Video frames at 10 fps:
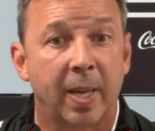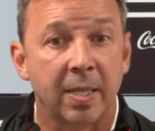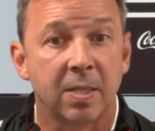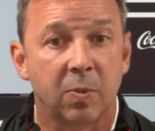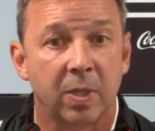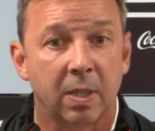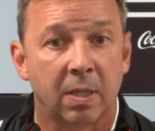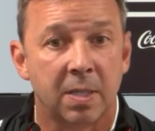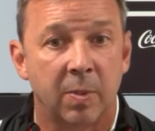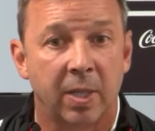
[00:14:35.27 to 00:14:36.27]
best with
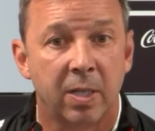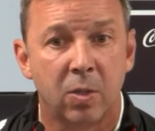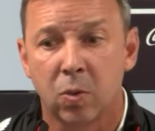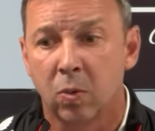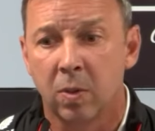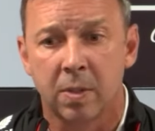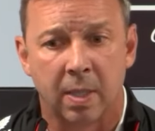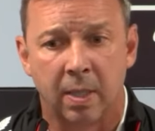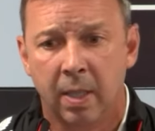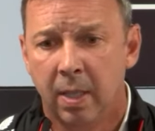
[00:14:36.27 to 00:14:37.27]
our simulation tools
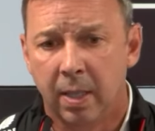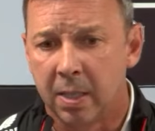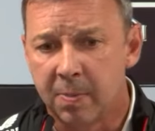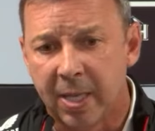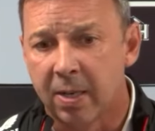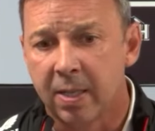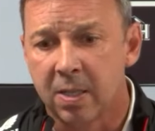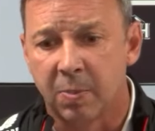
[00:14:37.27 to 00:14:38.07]
and experience.